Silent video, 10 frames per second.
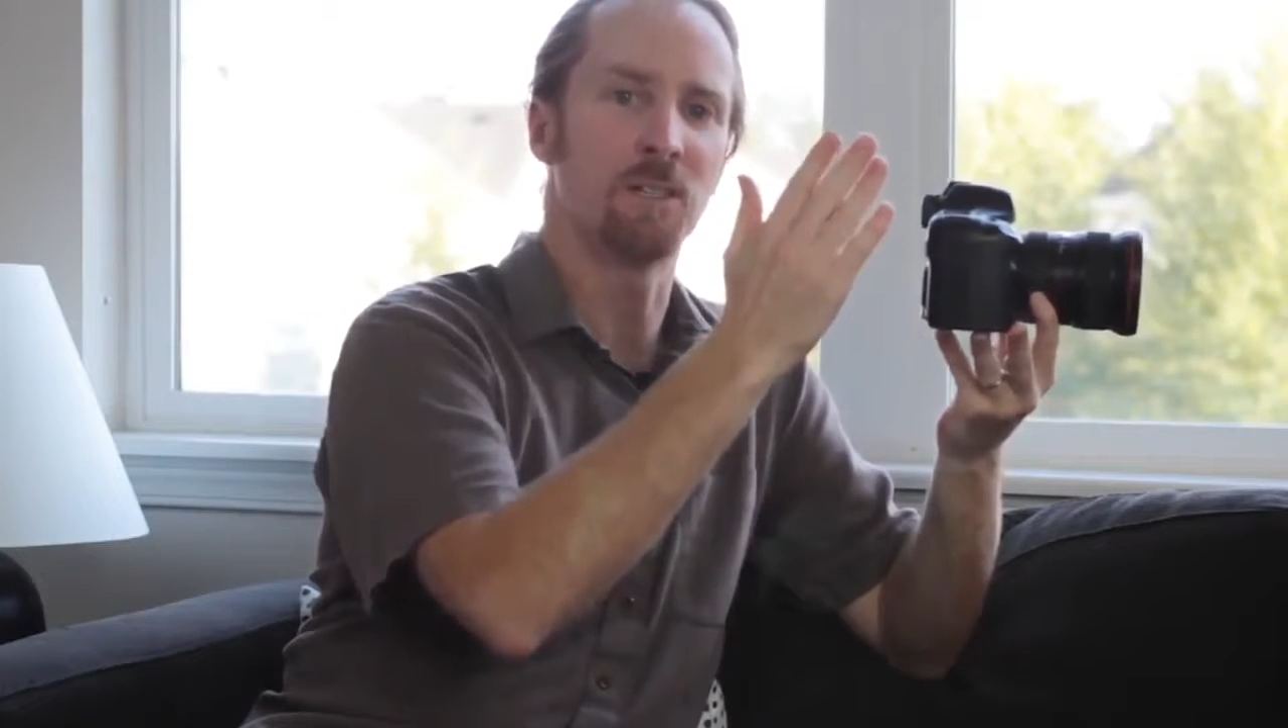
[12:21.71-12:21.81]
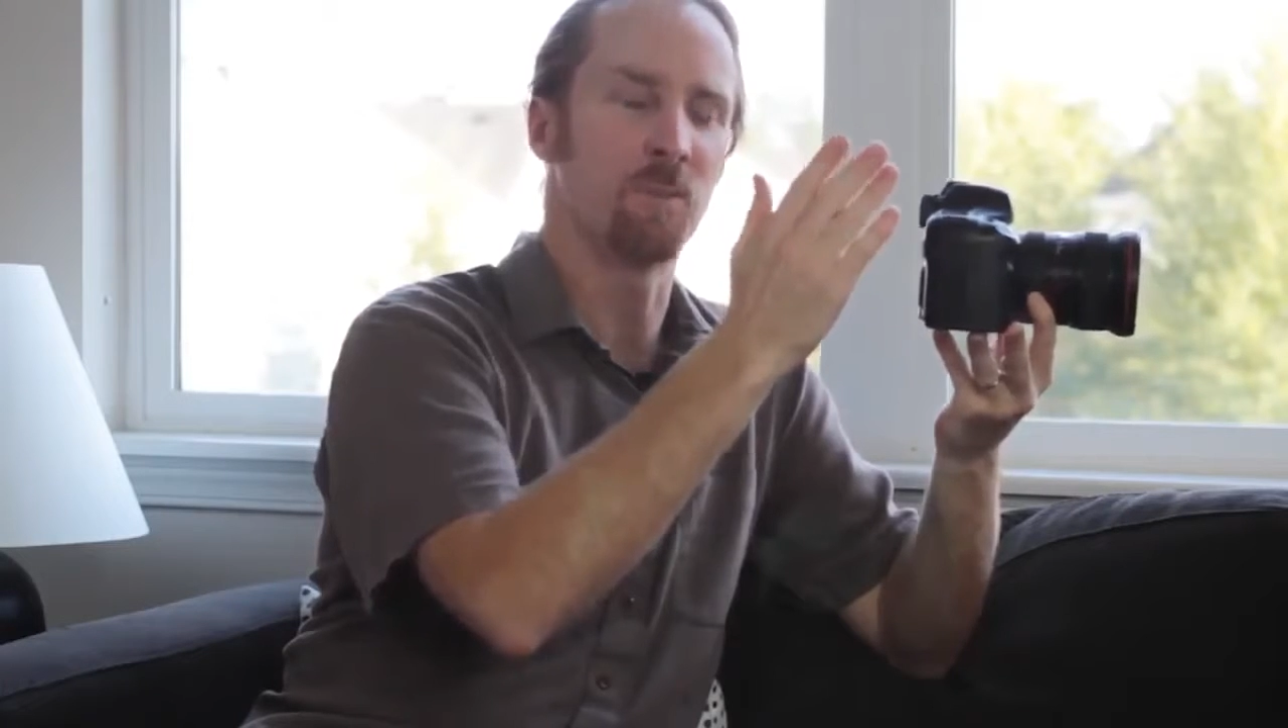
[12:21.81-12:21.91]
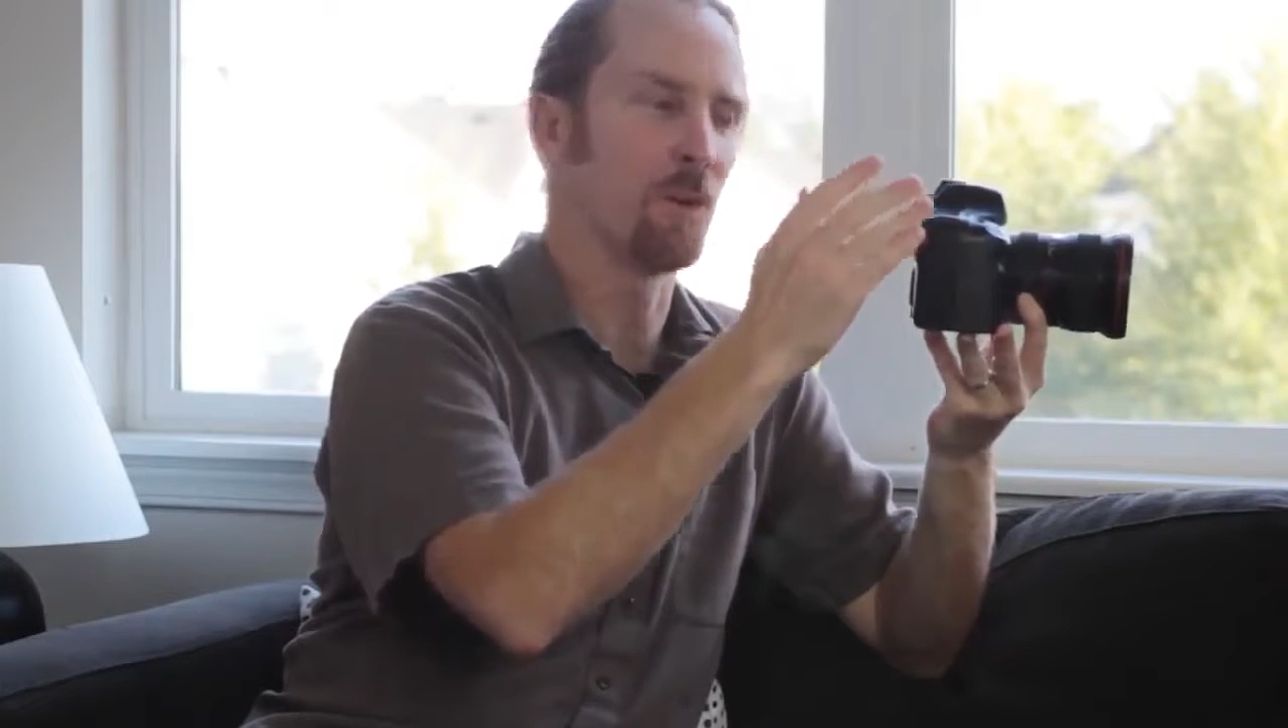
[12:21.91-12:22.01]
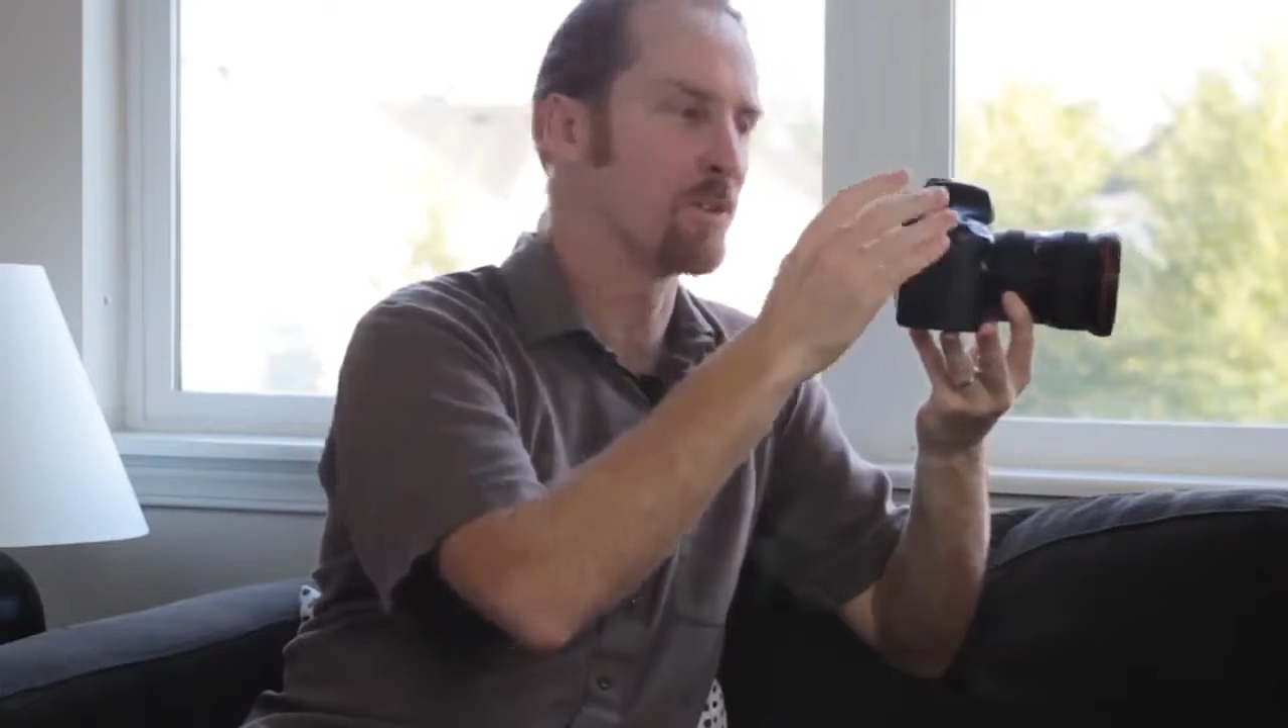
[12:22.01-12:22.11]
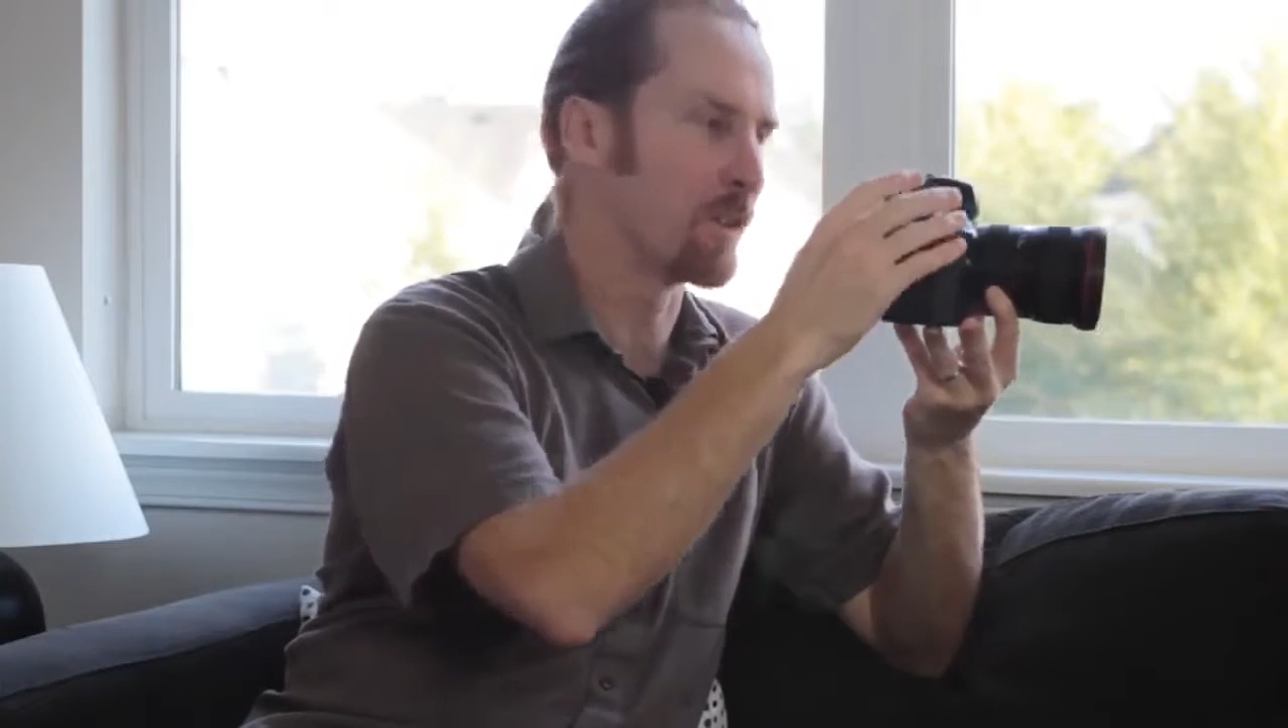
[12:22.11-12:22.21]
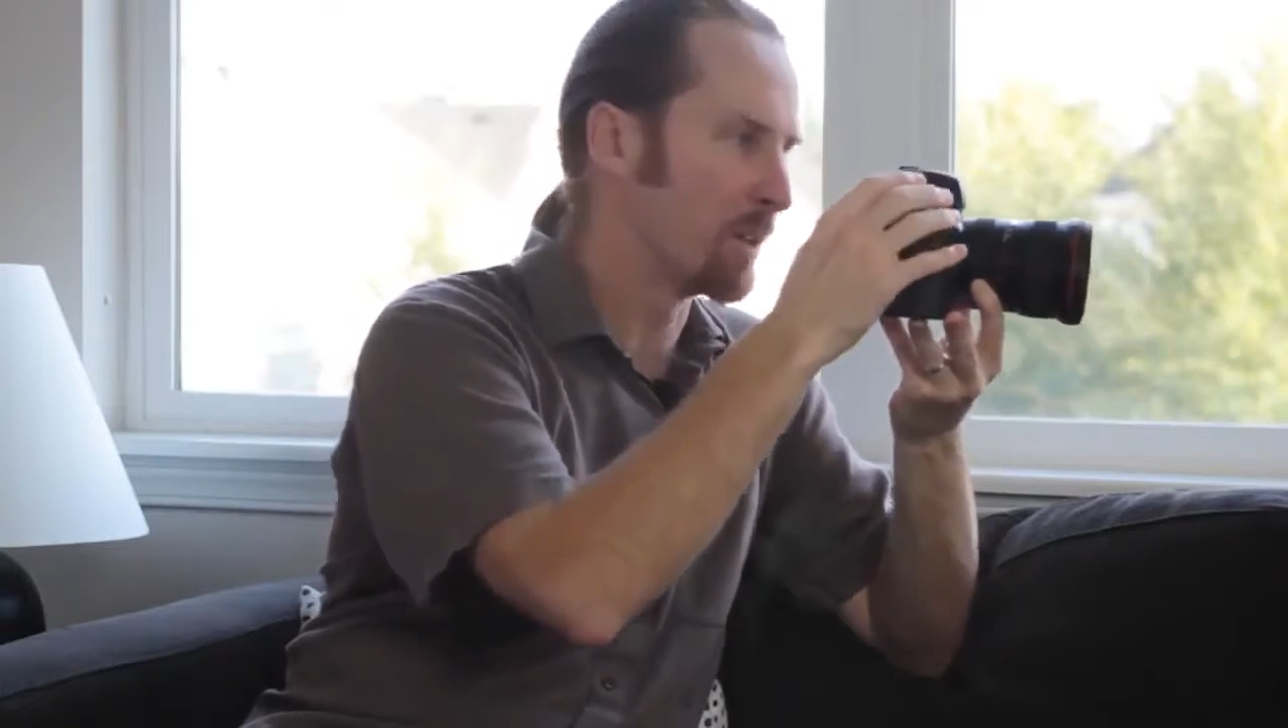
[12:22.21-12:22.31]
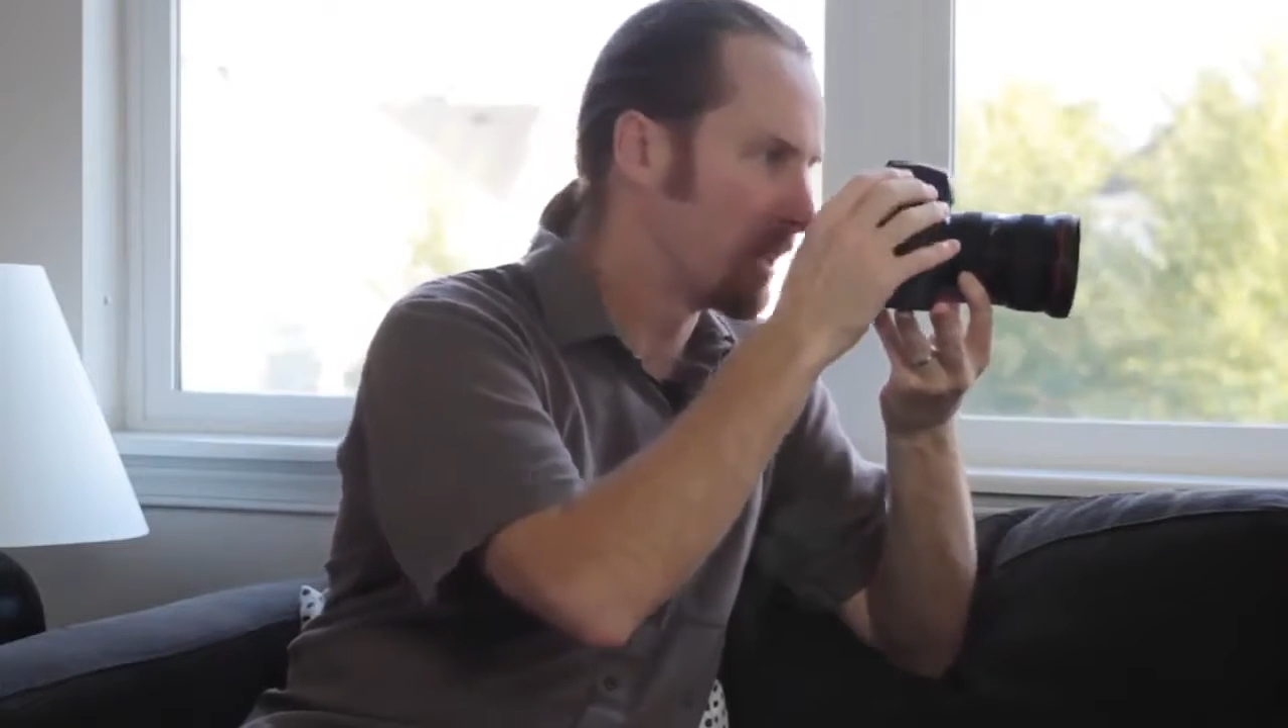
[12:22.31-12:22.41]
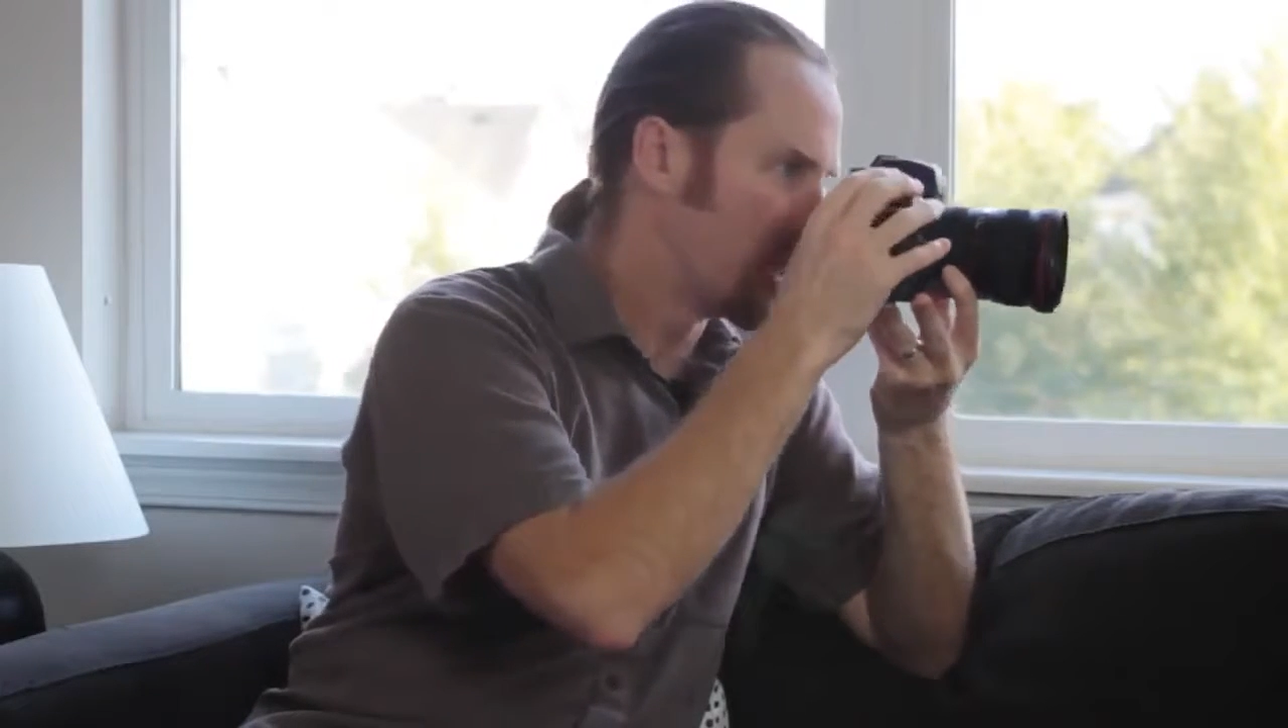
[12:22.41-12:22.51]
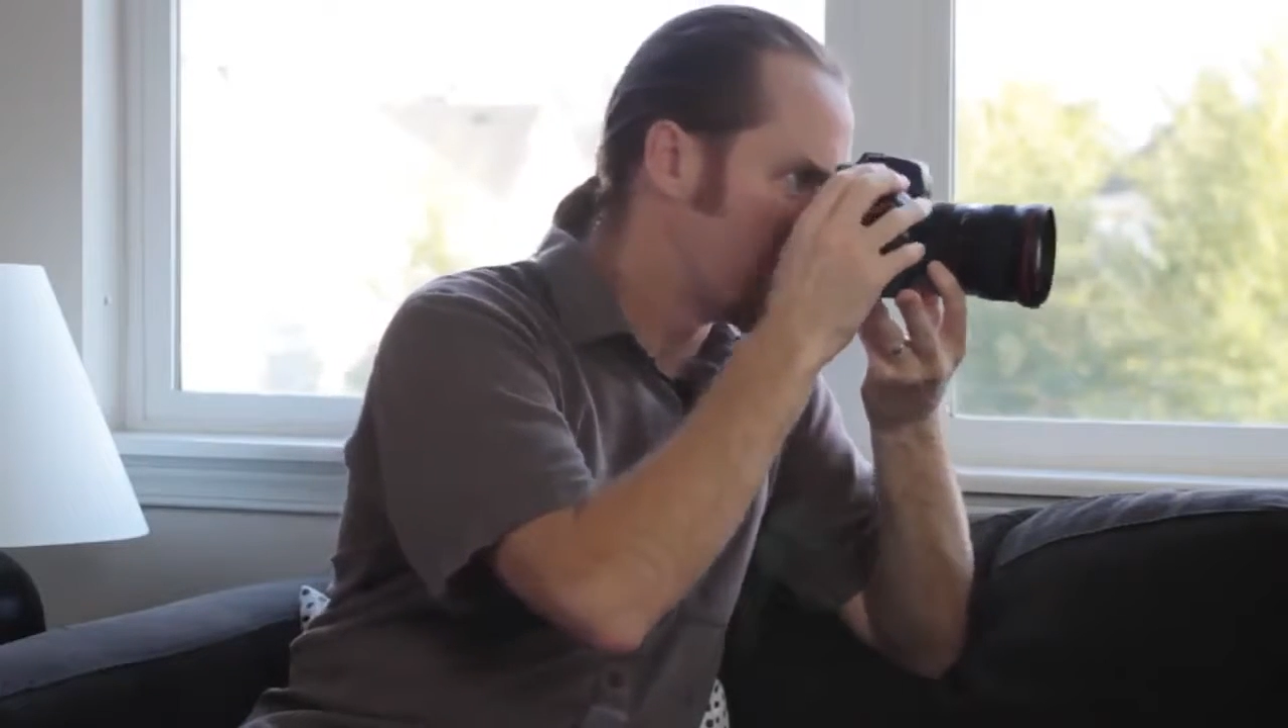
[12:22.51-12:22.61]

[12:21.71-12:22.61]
exposure.